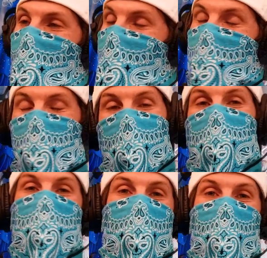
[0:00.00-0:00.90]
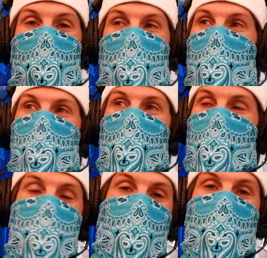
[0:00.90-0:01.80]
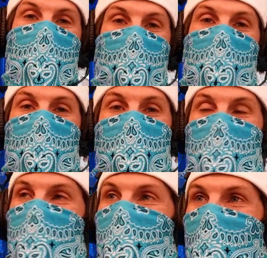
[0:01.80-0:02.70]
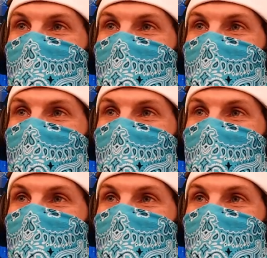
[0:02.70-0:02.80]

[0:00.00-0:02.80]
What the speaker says: remember loving that bass part before, too. That